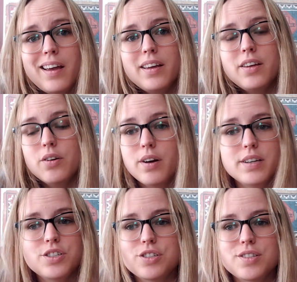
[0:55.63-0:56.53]

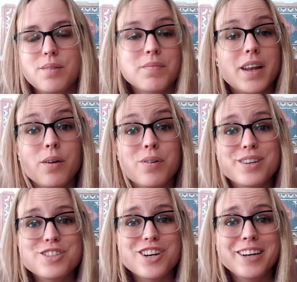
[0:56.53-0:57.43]
It's just something that I
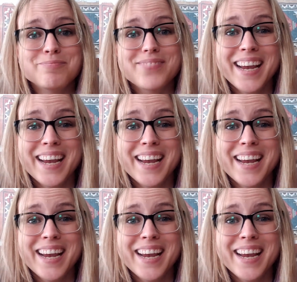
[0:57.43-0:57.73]
wanted to try.